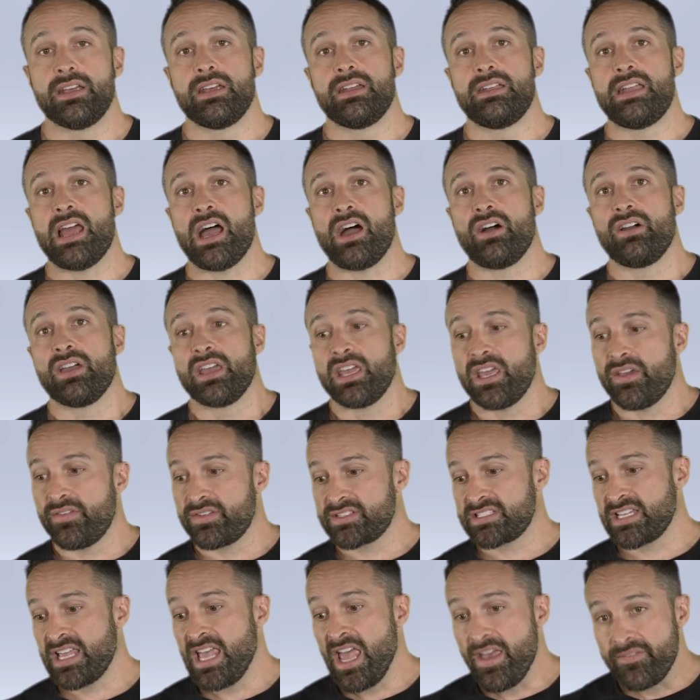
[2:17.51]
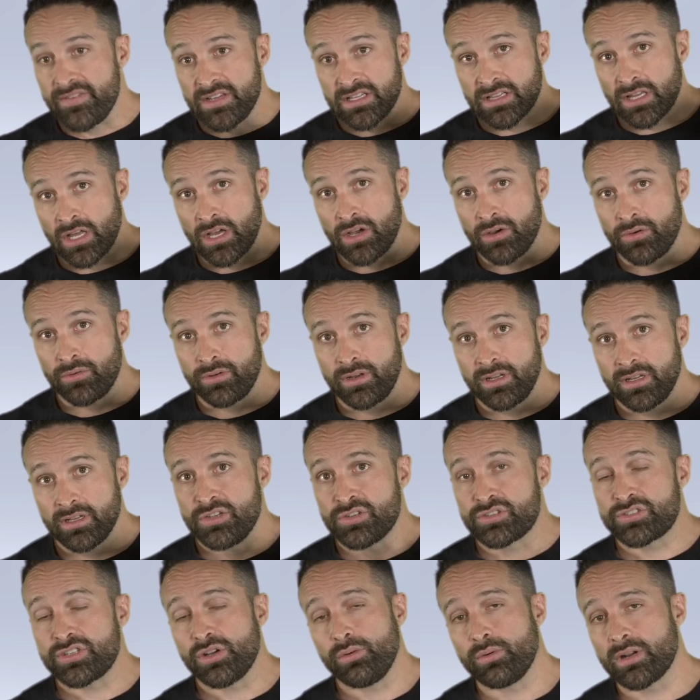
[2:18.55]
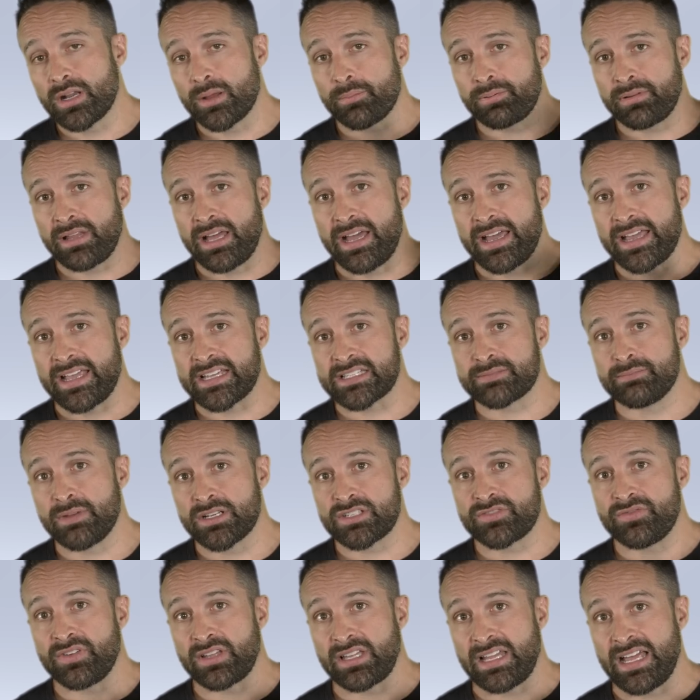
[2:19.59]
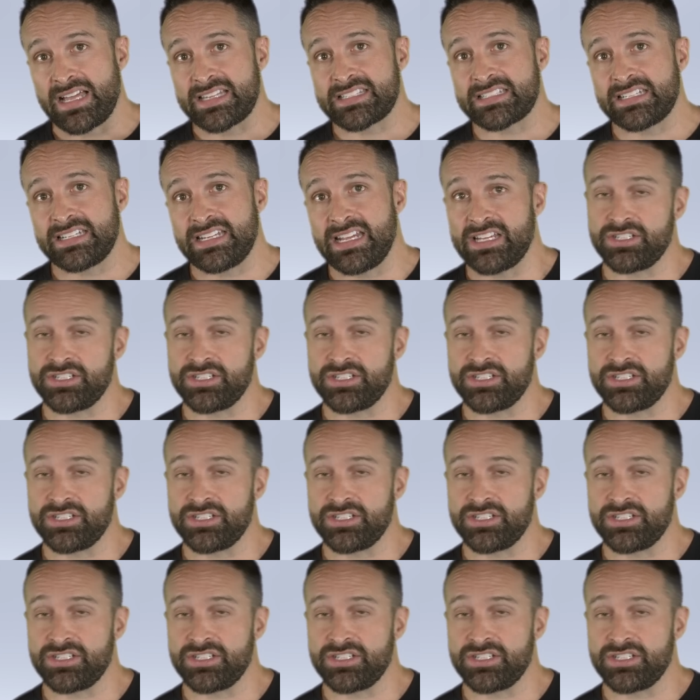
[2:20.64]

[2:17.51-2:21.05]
Now, if it's a heavy load, you still want to apply as much velocity